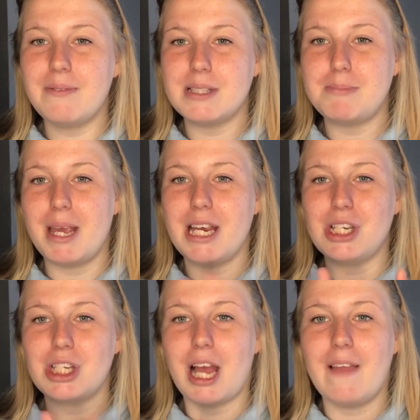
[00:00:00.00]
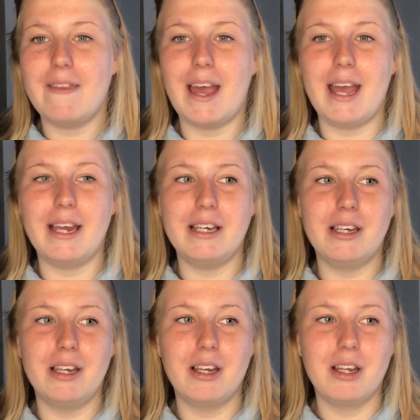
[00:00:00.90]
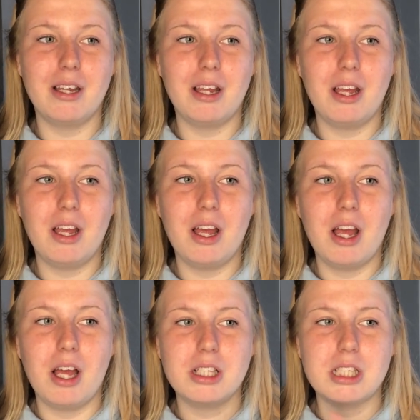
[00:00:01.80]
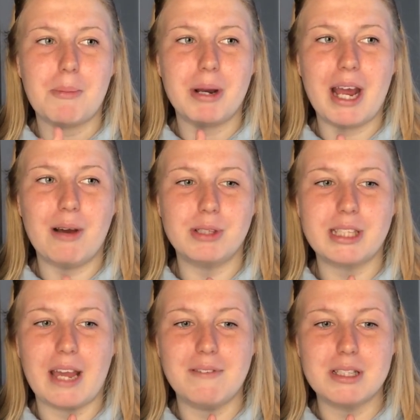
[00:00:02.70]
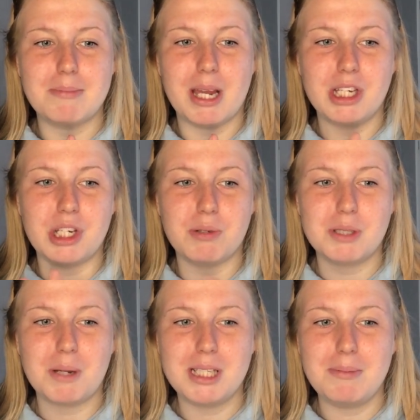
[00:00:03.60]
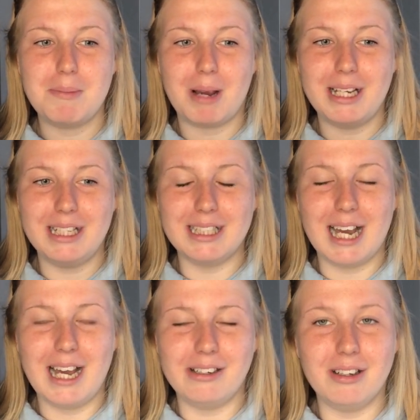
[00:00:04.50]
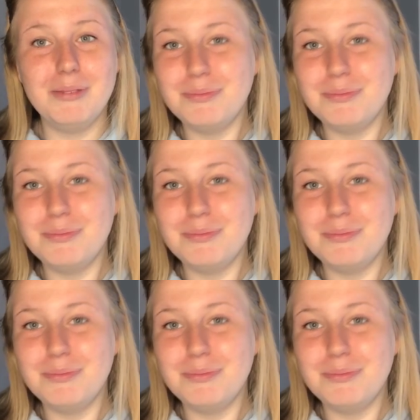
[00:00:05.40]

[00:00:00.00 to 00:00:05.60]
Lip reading: a speech and then someone else gave a speech. It was supposed to be my leader, Hannah,